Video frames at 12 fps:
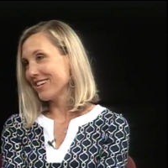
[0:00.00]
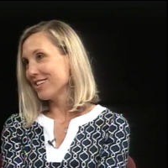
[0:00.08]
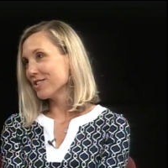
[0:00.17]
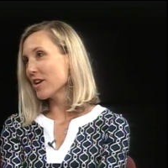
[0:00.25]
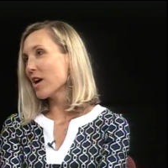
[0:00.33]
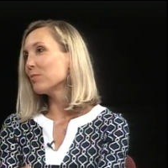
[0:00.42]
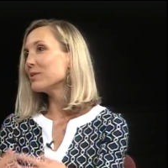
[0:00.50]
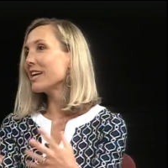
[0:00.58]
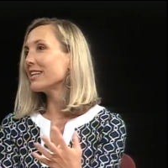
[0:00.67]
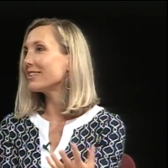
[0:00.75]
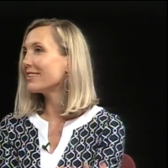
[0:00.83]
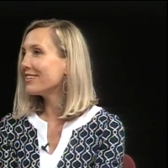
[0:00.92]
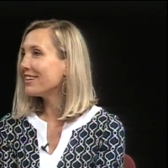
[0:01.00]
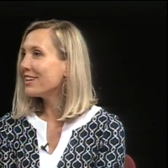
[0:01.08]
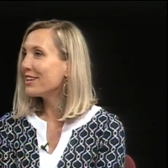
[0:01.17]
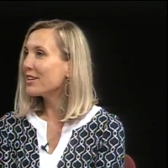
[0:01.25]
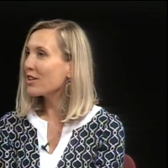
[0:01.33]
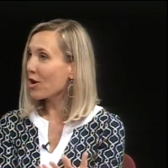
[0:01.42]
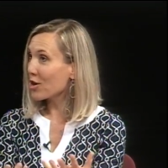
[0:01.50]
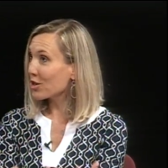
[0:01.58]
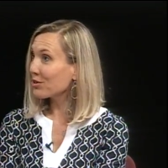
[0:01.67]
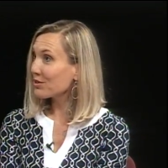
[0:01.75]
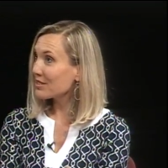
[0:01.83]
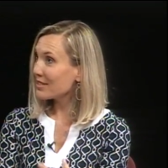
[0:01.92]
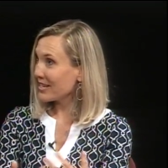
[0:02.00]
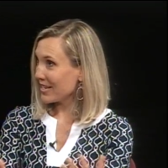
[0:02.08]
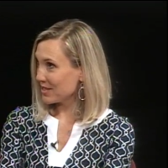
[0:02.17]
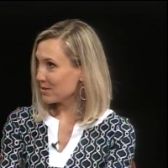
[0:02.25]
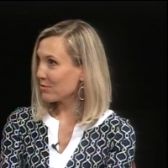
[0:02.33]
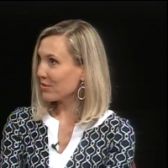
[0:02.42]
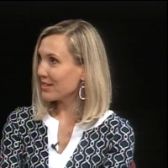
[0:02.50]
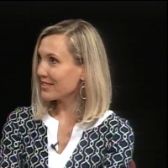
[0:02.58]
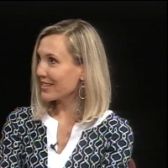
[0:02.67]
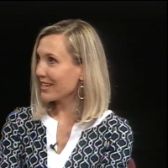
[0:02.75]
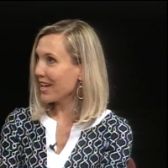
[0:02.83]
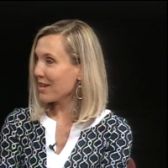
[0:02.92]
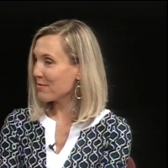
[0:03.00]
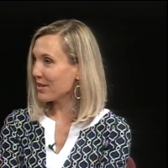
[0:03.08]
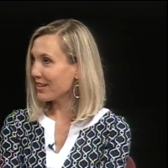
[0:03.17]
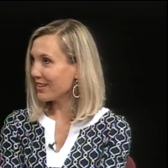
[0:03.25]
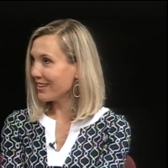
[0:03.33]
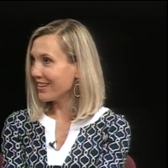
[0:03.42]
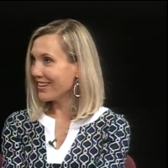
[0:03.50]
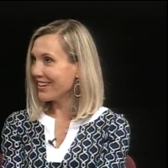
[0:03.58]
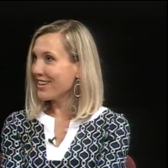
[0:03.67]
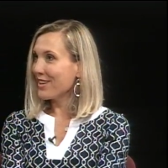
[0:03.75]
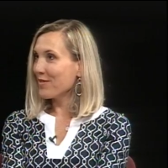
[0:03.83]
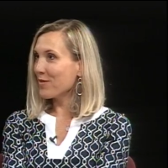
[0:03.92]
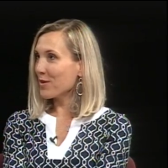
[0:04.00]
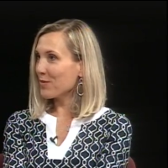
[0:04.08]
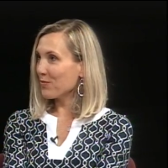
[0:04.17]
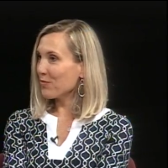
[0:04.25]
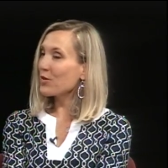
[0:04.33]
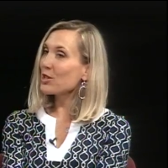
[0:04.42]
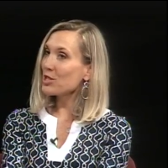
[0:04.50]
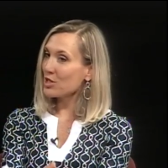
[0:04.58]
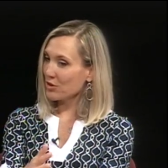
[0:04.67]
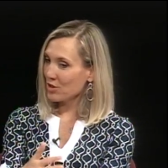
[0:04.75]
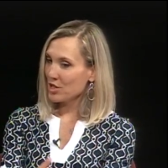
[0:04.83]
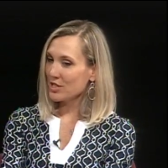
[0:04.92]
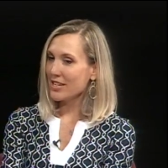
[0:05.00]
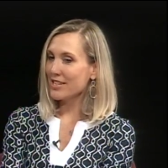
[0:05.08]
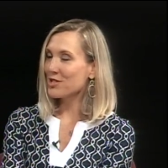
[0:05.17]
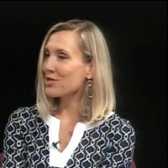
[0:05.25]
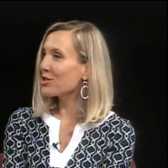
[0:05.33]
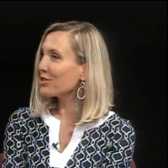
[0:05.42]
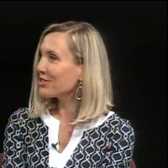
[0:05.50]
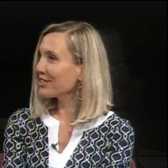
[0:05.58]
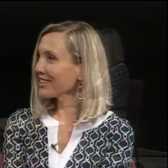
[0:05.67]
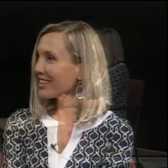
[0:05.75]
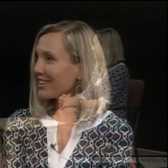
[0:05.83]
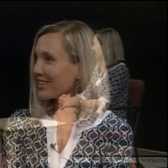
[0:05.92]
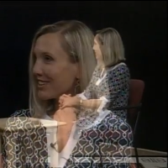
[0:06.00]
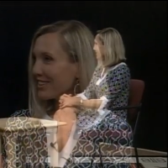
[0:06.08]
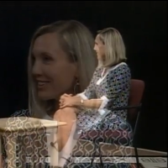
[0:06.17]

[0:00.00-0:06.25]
So I helped edit the articles and testimonies that came in for first the Christian Science Journal and then the